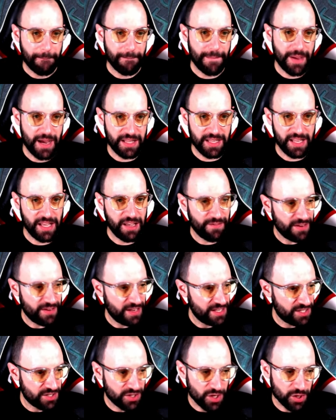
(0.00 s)
But if
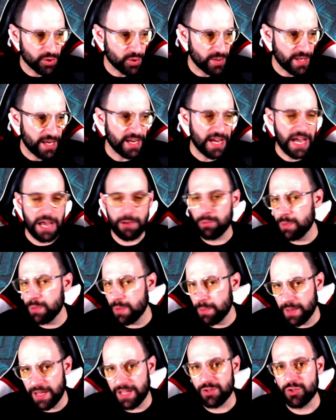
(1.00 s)
it's not today, I will
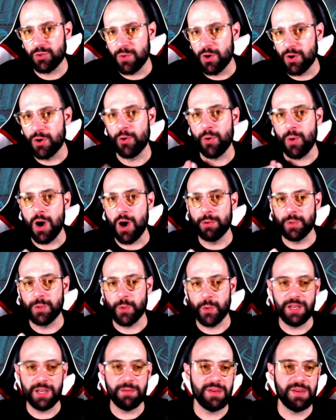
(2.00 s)
be playing tomorrow
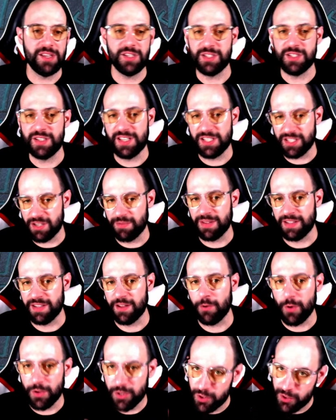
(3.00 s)
Outer Ring, because this is something
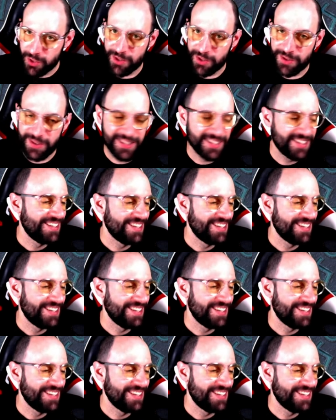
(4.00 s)
that I want to do.